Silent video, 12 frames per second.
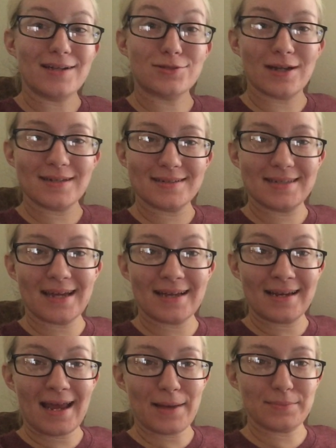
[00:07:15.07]
I tried to take a
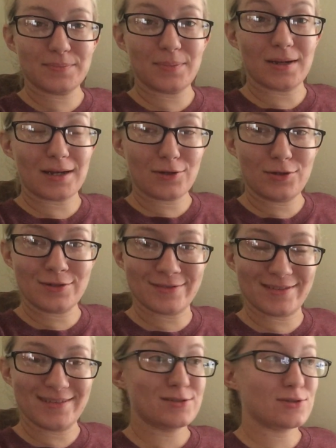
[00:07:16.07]
nap, but I
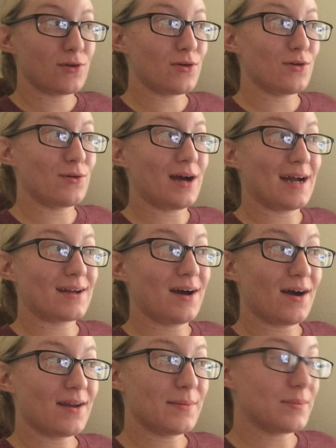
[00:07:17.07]
couldn't. So I
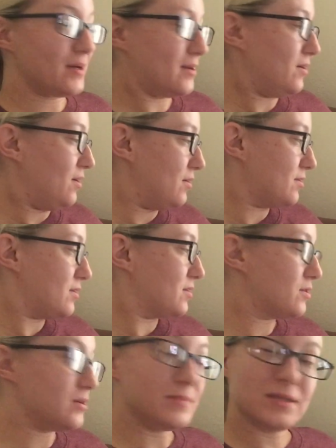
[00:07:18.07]
caught up on all the
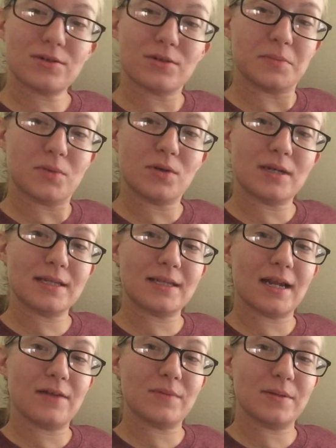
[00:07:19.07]
Good Mythical Morning
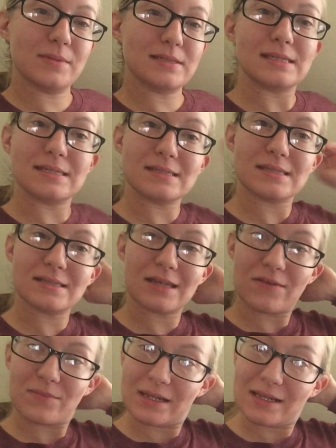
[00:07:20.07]
that I've been missing since
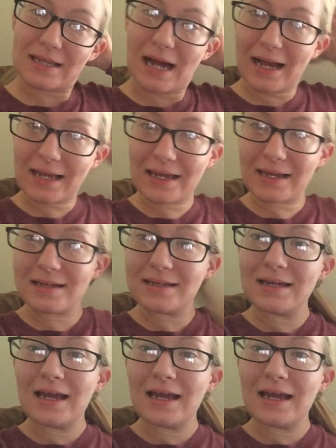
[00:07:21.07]
I've been dying.